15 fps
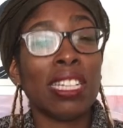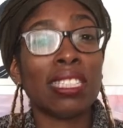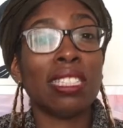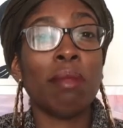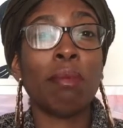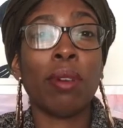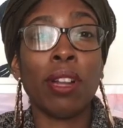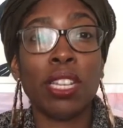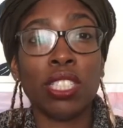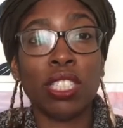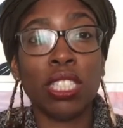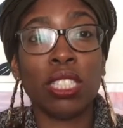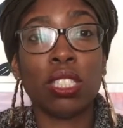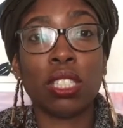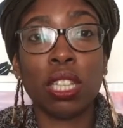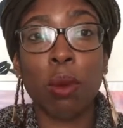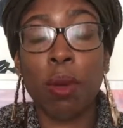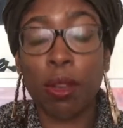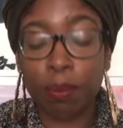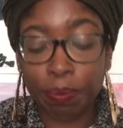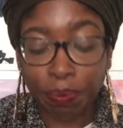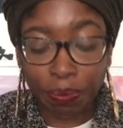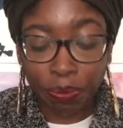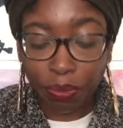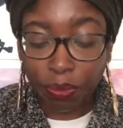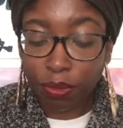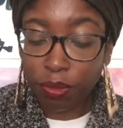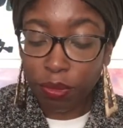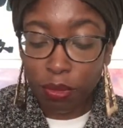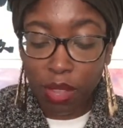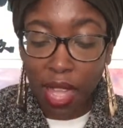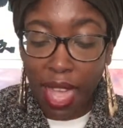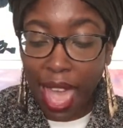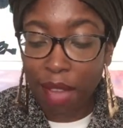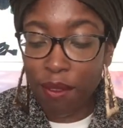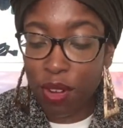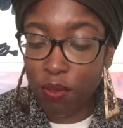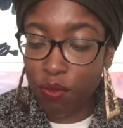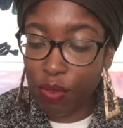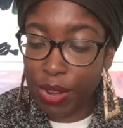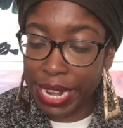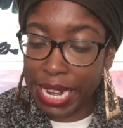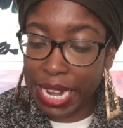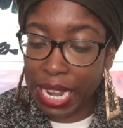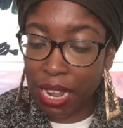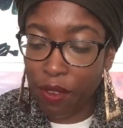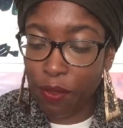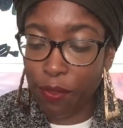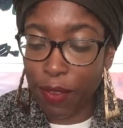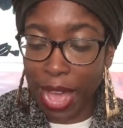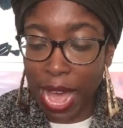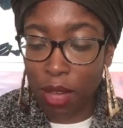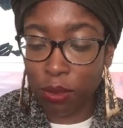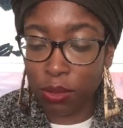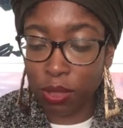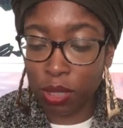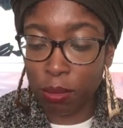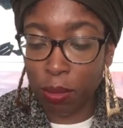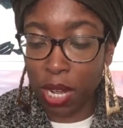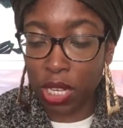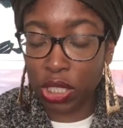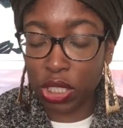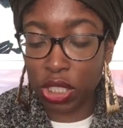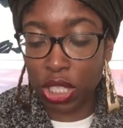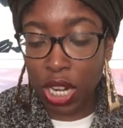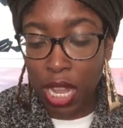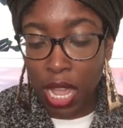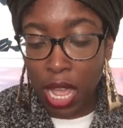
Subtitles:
symbology and so on, haven't really found much.